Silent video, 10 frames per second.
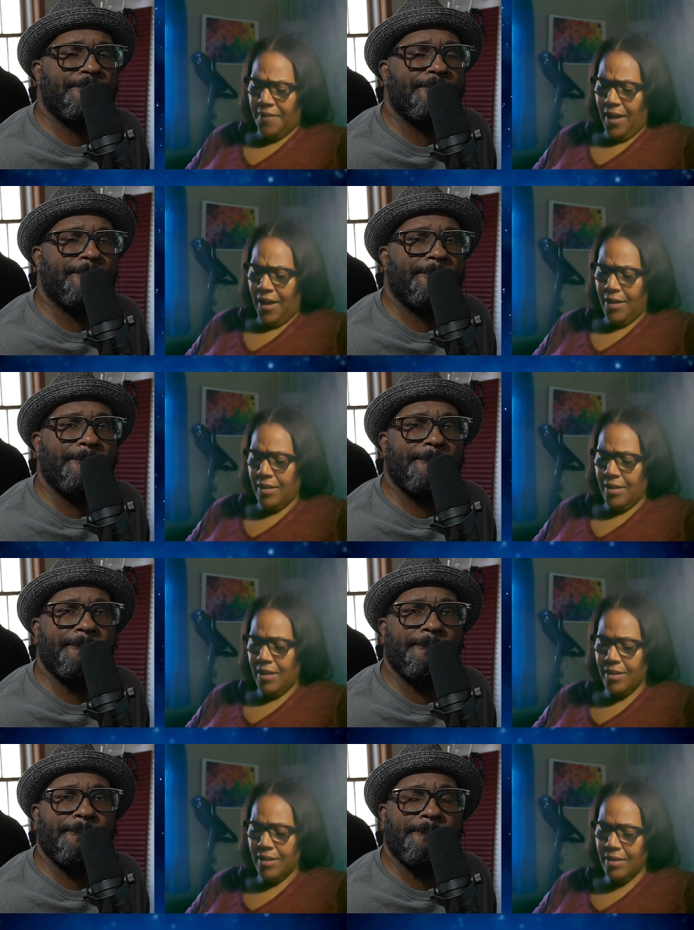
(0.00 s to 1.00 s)
Speaker 1: uh,
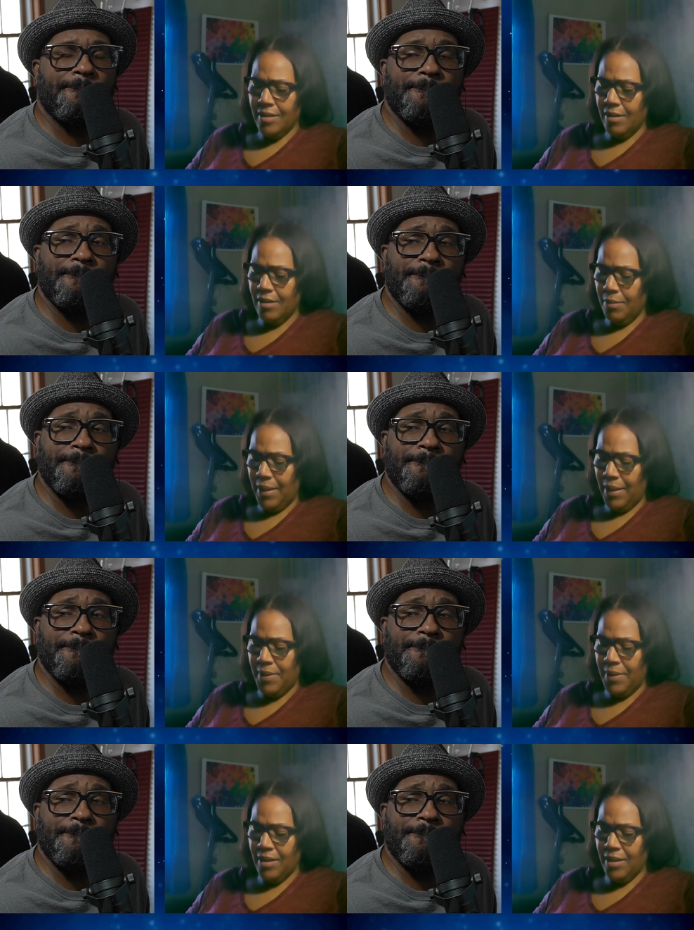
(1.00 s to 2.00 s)
uh,
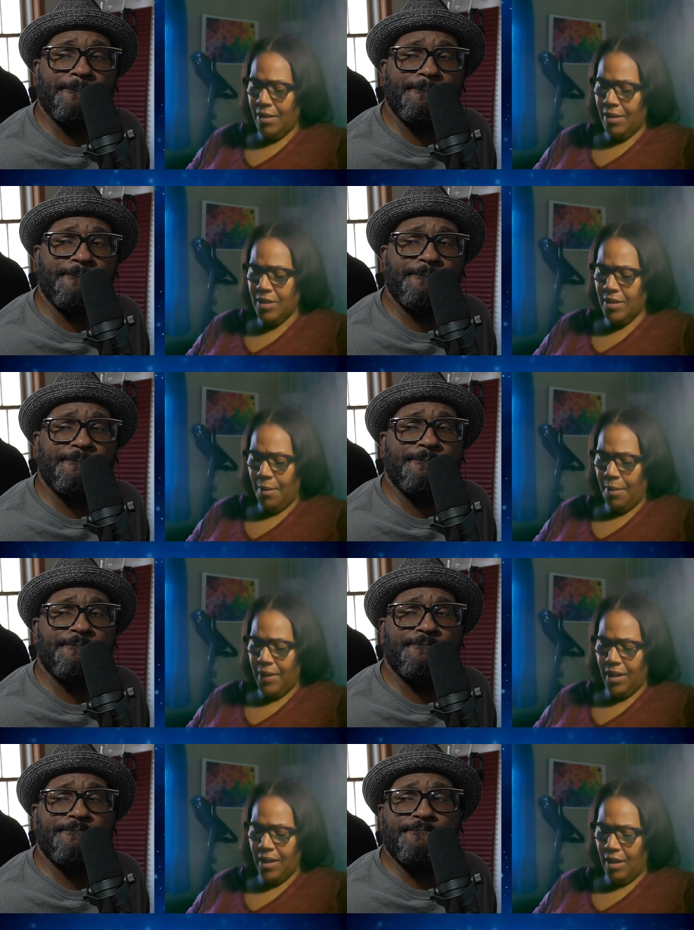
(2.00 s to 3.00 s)
maybe another
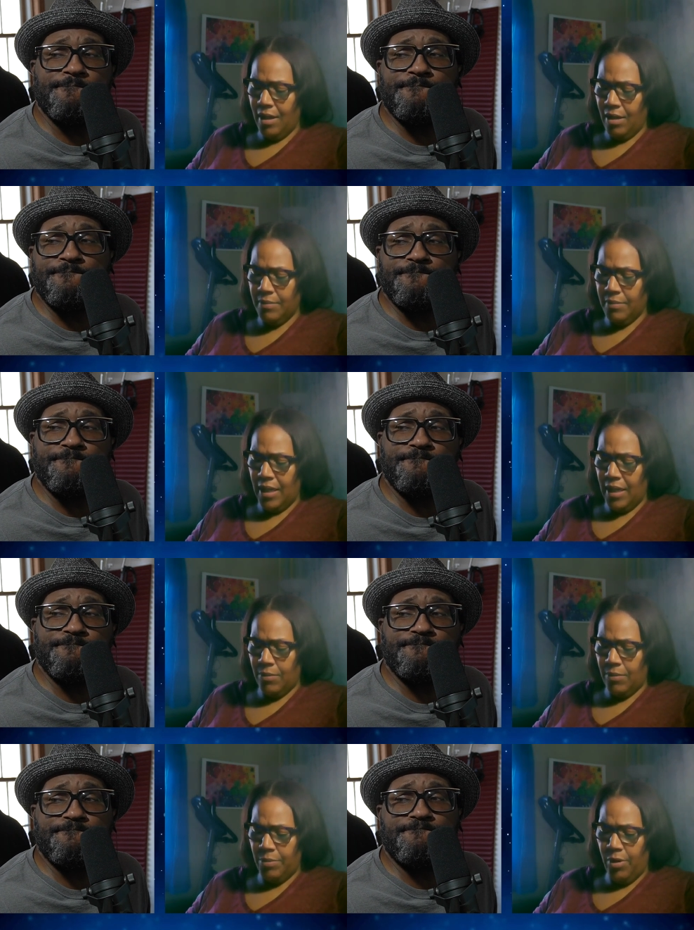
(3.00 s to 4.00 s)
topic um,
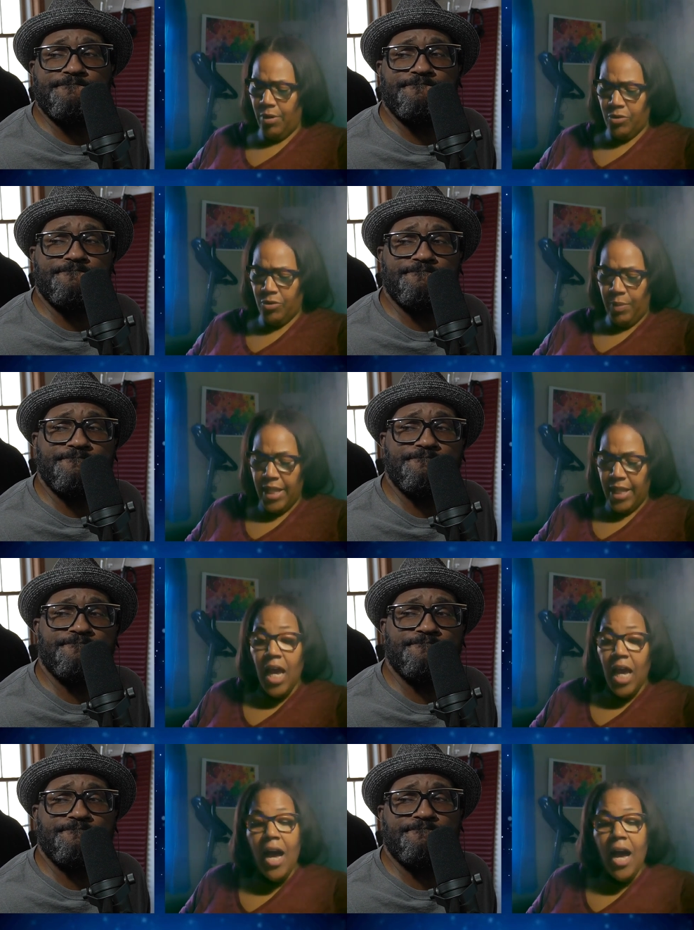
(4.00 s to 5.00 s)
that we broach, but
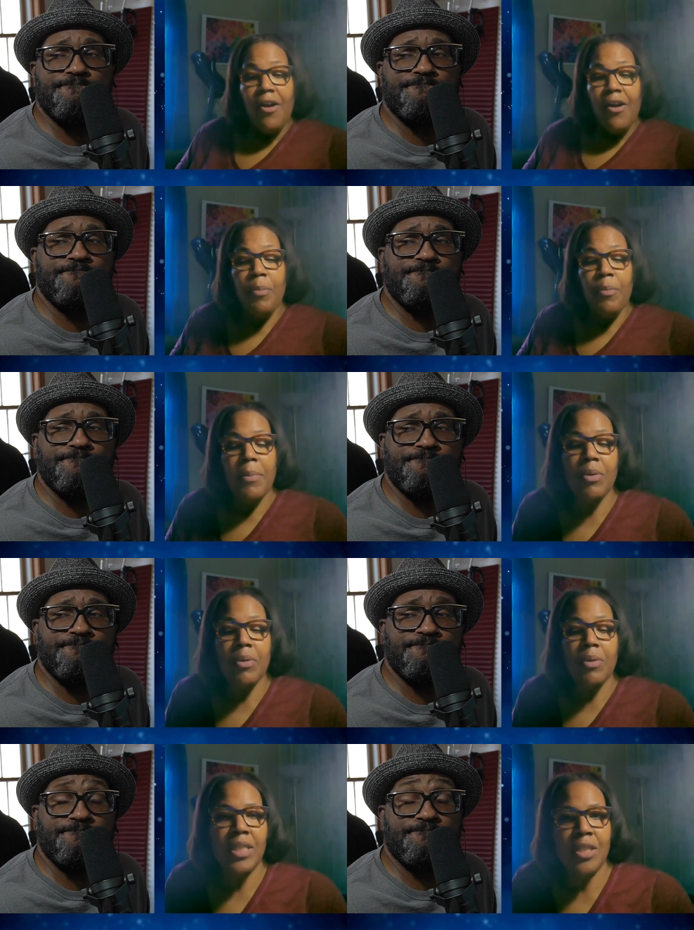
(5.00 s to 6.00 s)
I remember
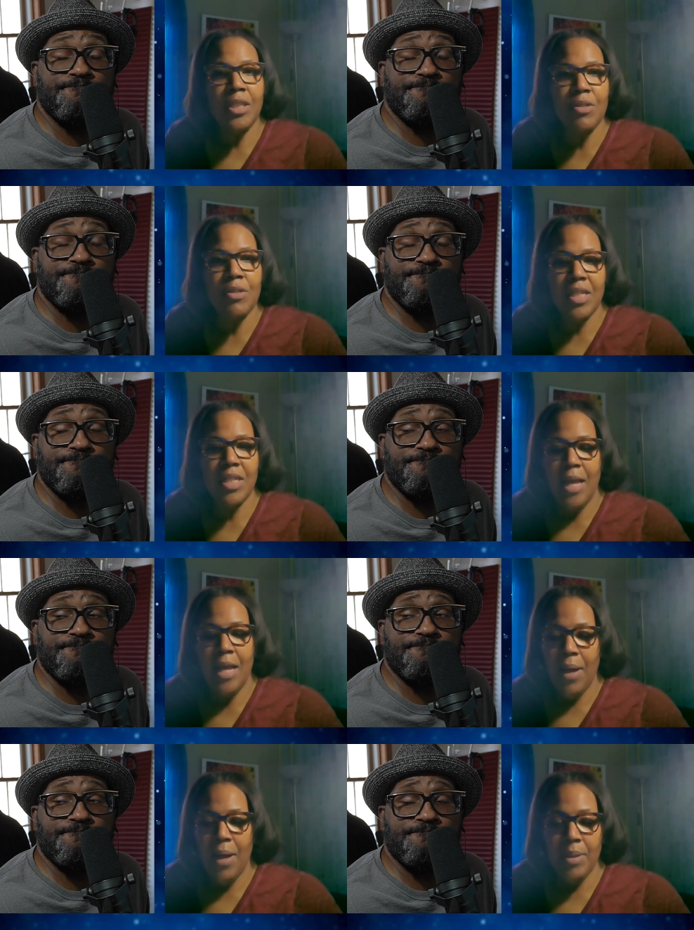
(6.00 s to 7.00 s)
when Whitney Houston
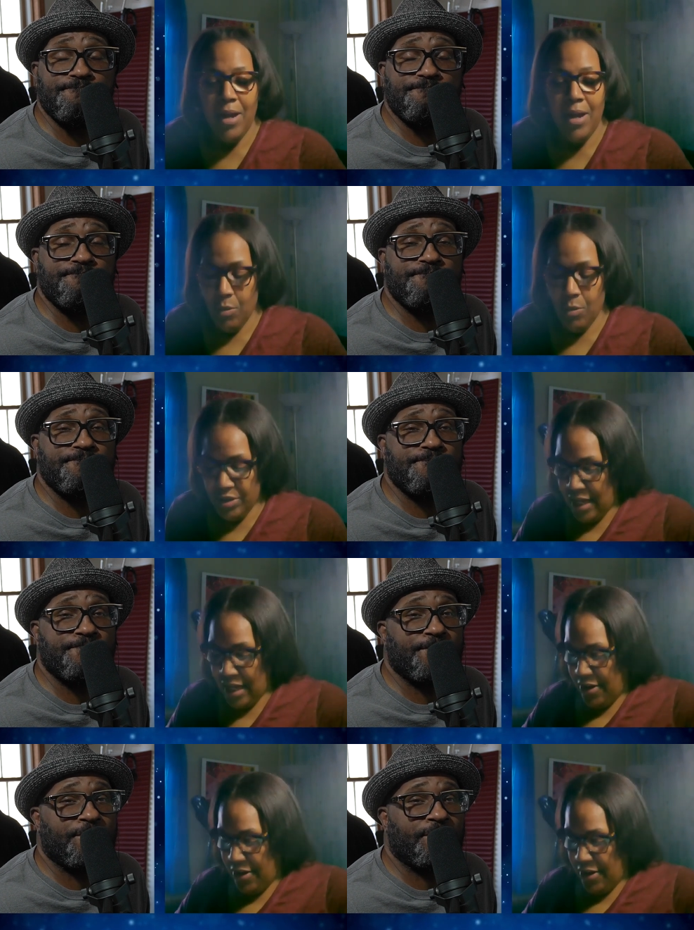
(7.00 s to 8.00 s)
and Bobby Brown were
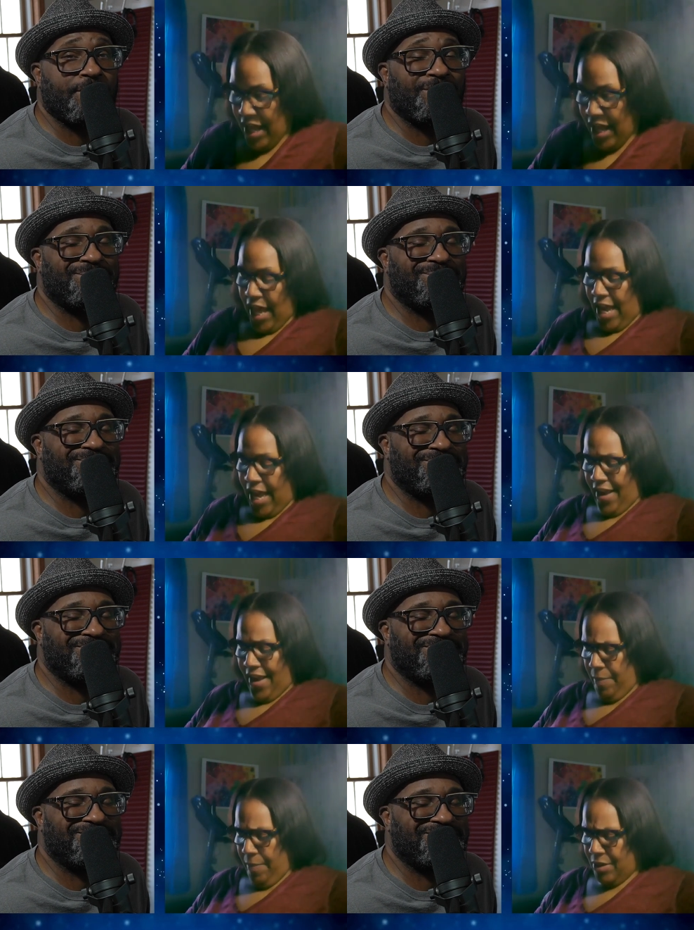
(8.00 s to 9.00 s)
together, and
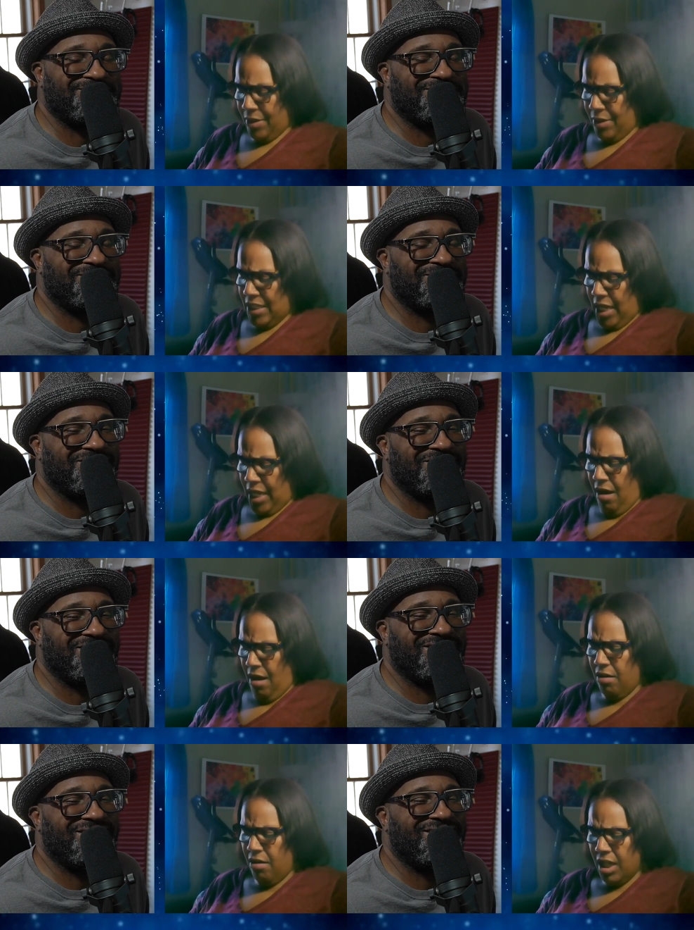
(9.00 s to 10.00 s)
everybody was like,
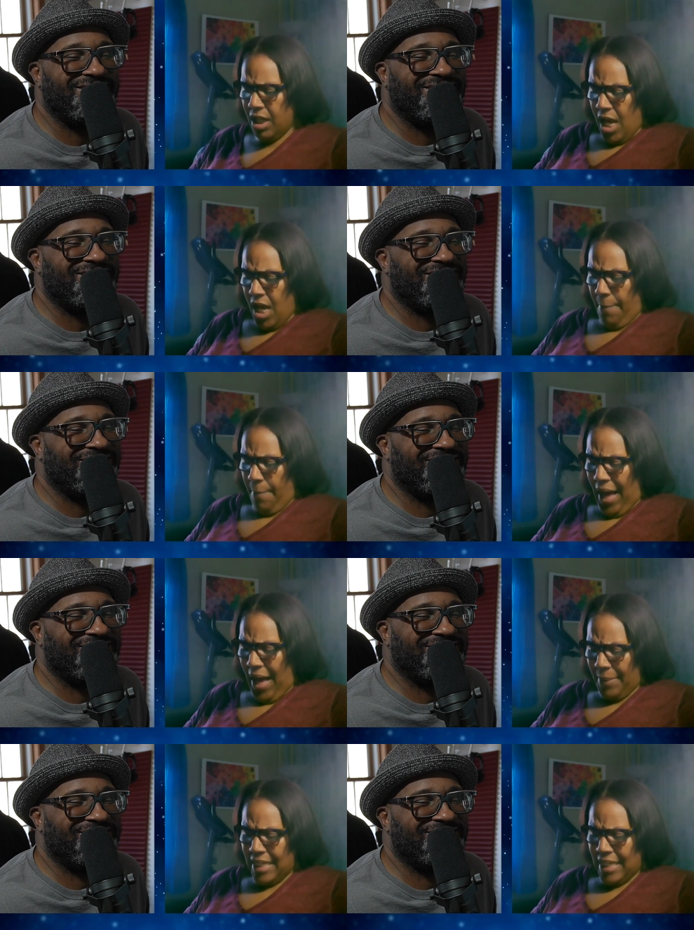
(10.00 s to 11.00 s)
oh,
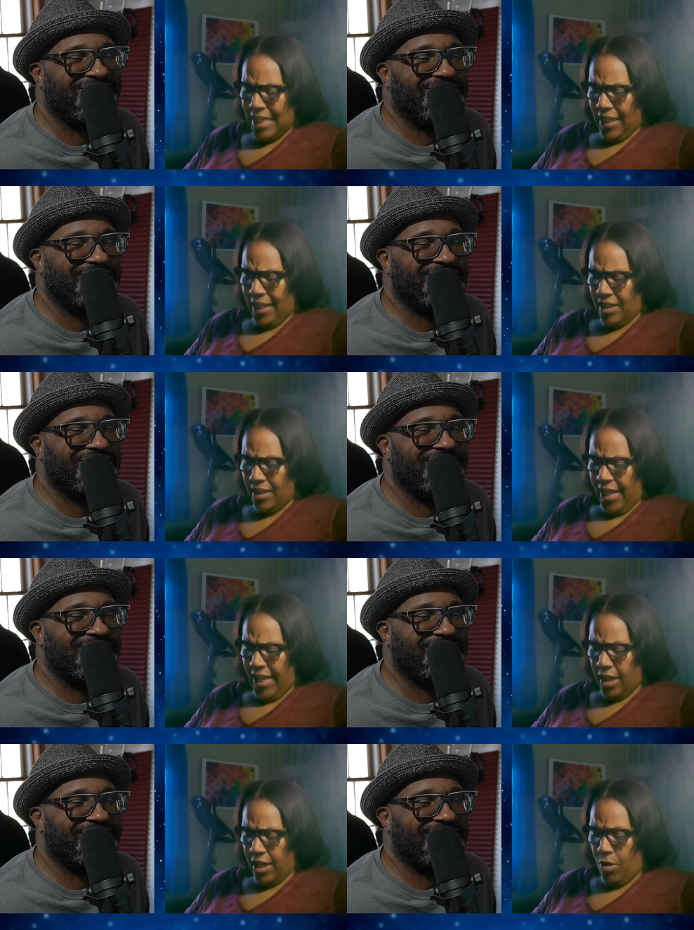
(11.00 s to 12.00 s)
Bobby's got her
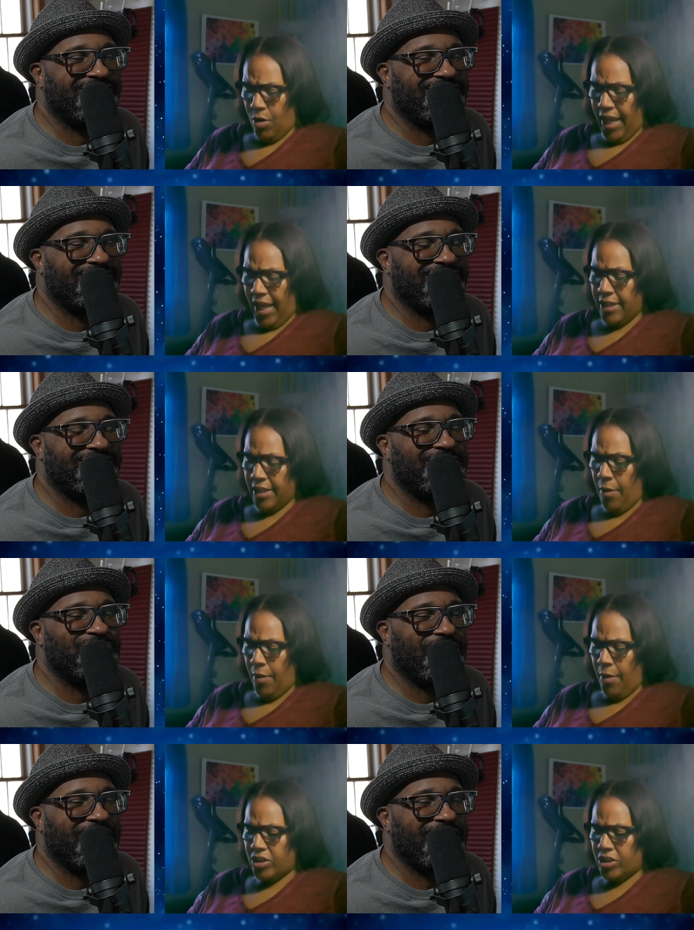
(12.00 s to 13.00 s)
taking cocaine.
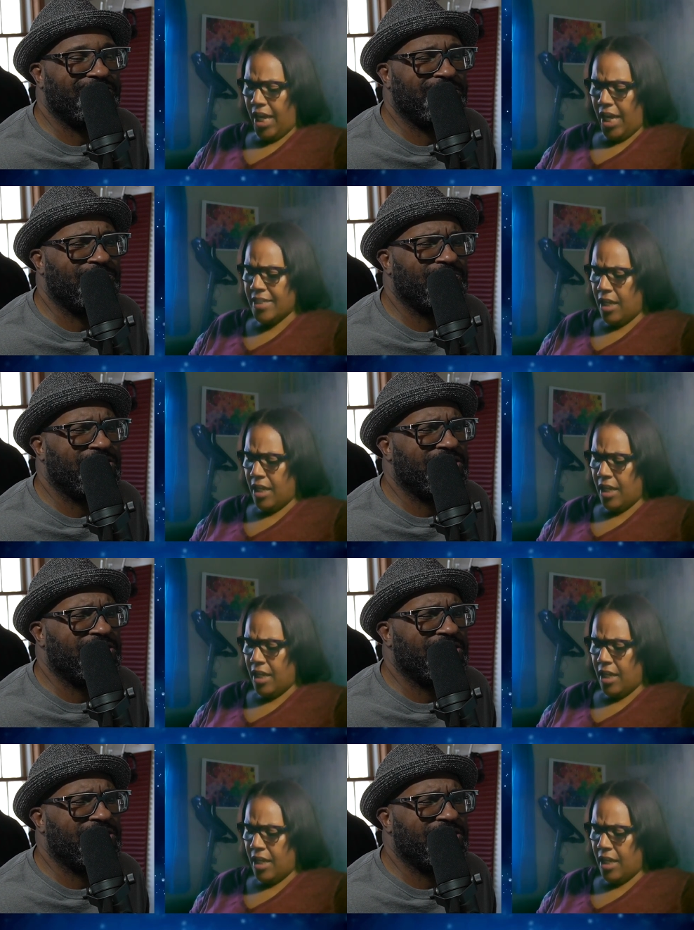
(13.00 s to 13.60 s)
No, right. she's the